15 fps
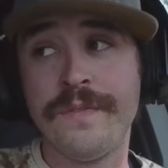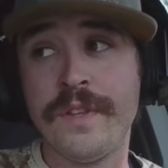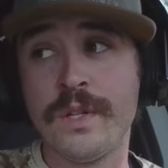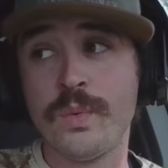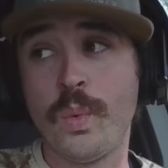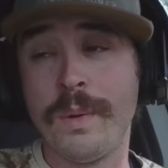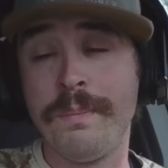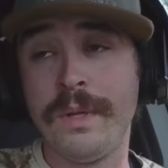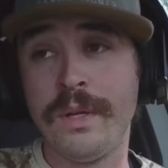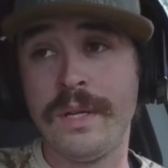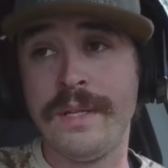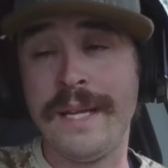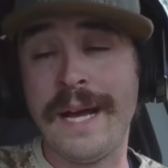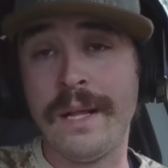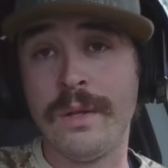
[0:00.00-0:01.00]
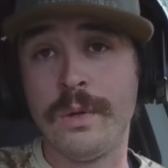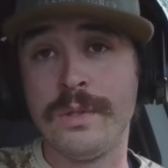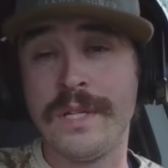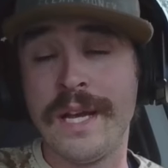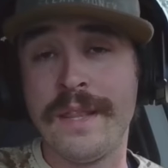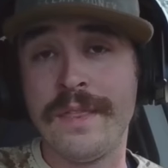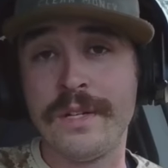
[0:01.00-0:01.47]
if there's one million
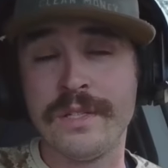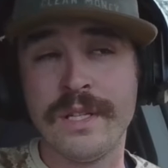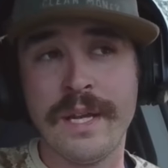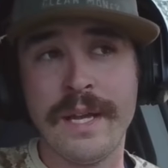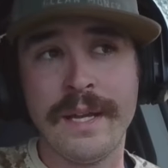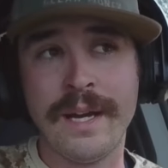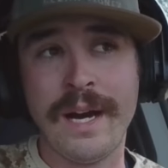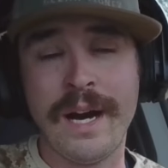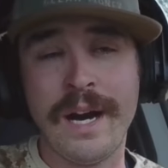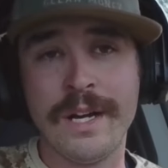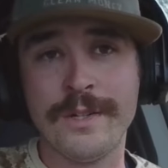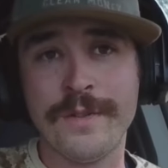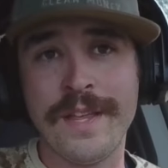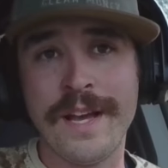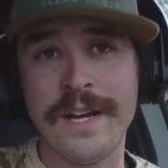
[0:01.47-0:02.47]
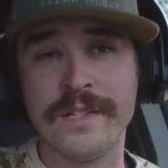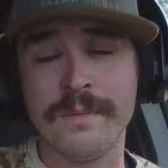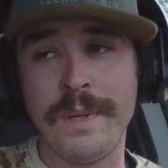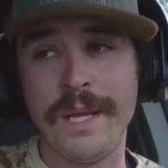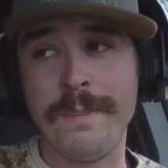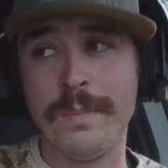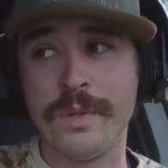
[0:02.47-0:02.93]
downloads and there's like one hundred thousand
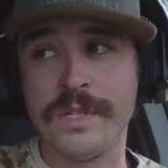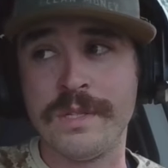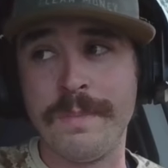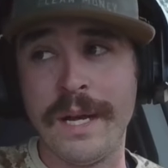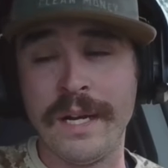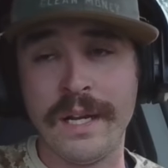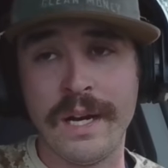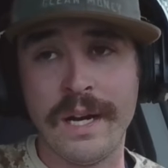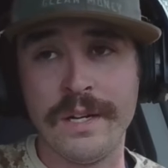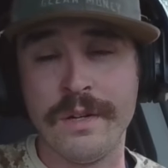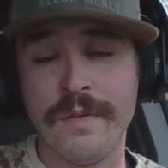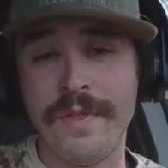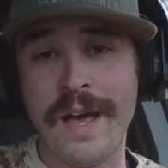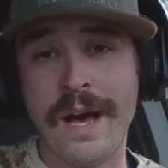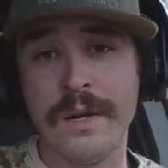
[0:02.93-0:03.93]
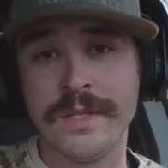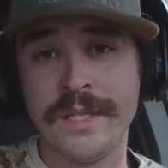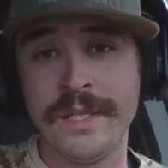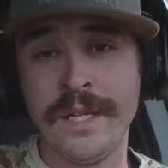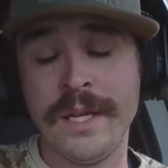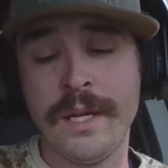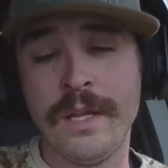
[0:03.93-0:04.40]
people spending one hundred
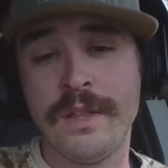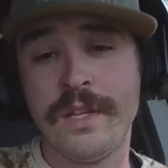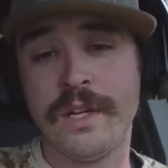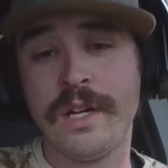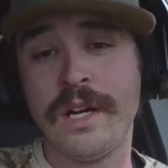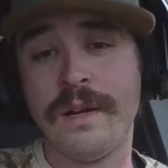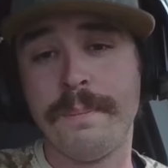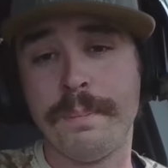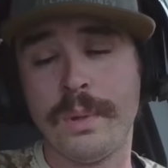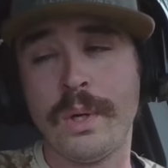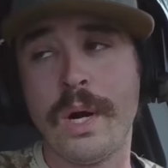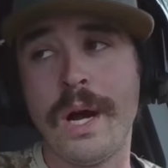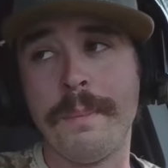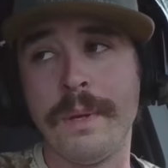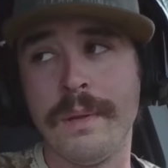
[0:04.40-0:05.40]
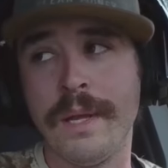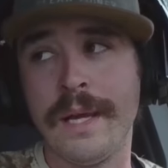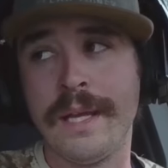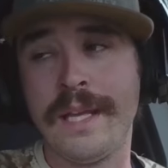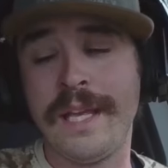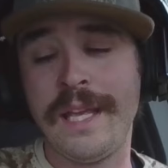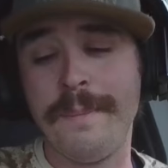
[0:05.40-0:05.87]
thousand, they're going to probably
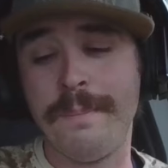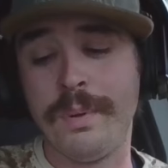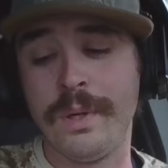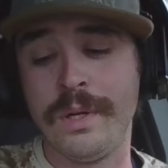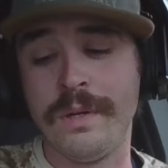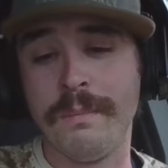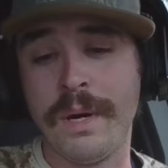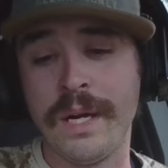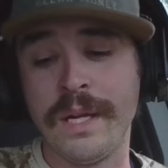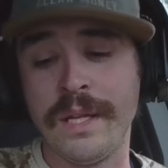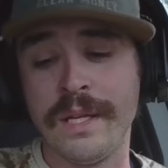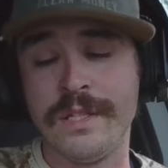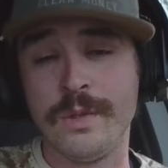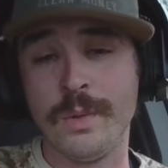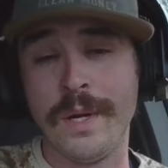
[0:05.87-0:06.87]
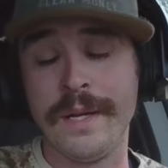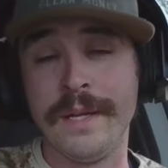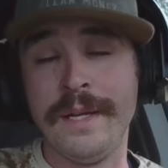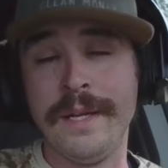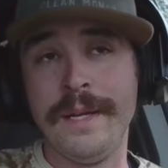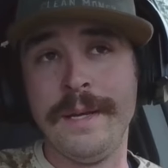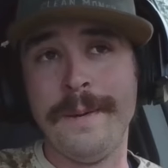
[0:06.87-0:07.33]
like keep putting money into it.
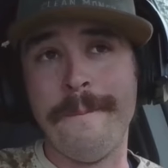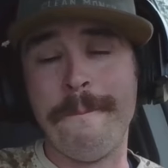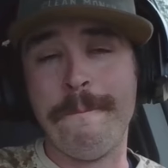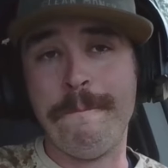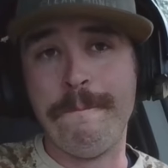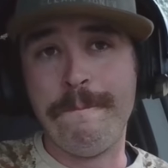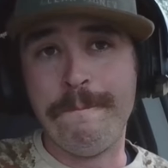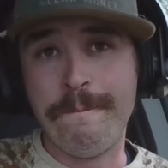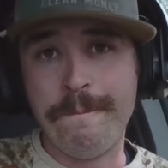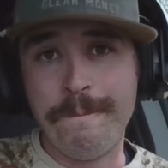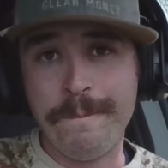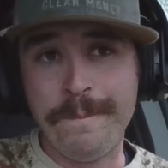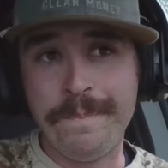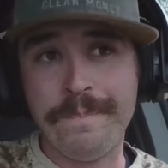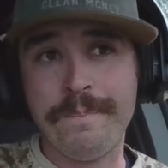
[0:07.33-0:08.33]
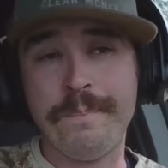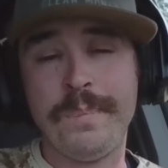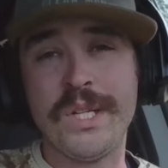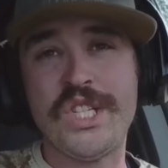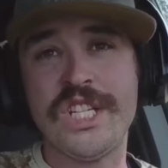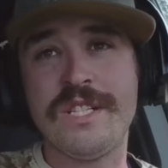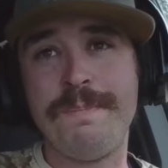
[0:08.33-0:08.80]

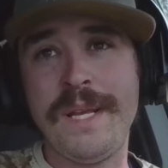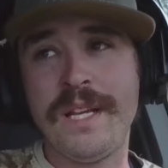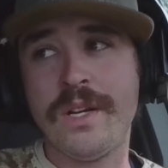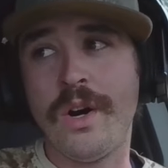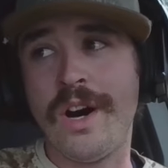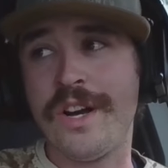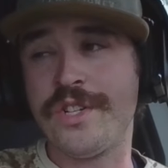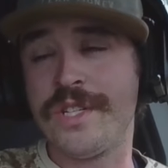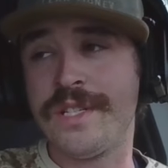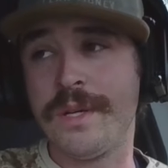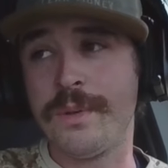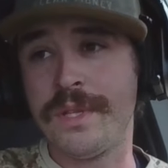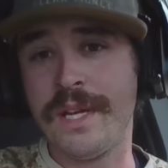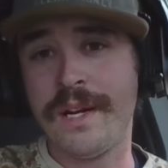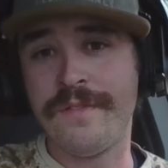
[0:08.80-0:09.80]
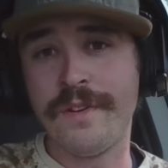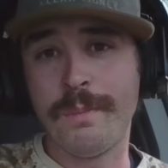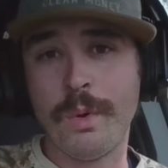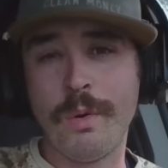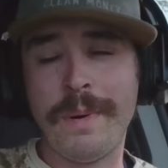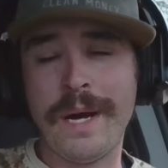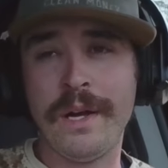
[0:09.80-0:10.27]
But just be cautious out there for
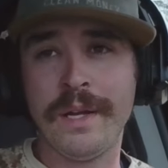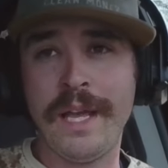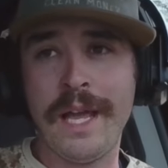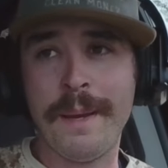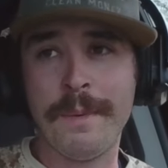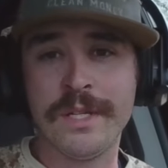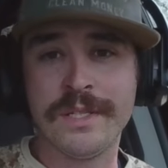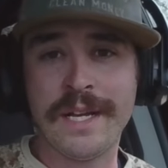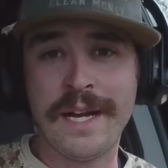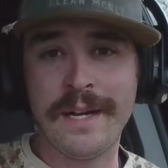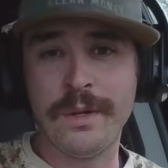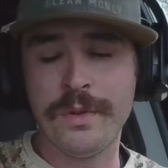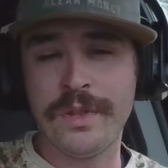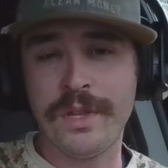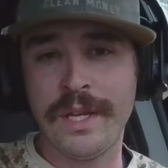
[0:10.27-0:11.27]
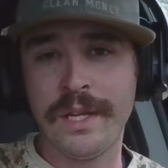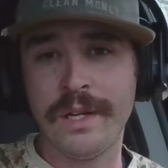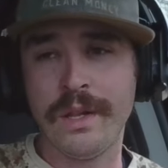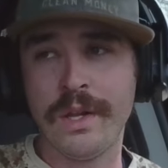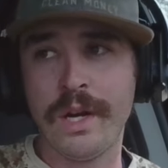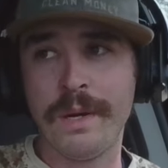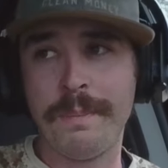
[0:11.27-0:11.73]
mobile gamers. I don't think a
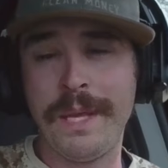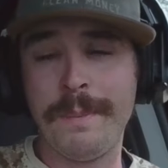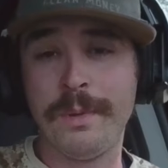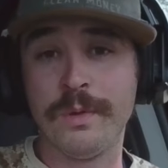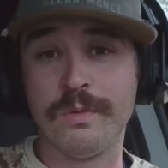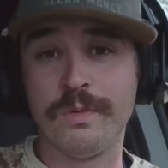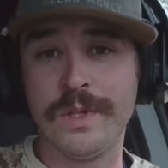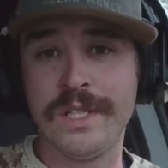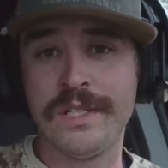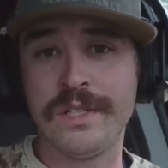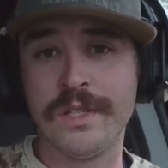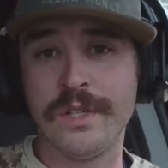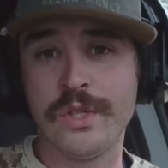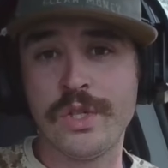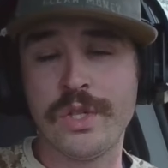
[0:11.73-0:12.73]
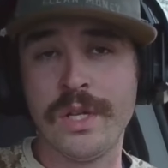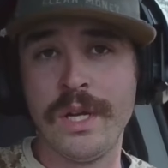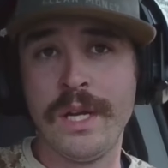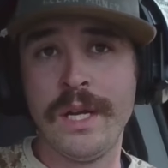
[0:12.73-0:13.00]
lot of people research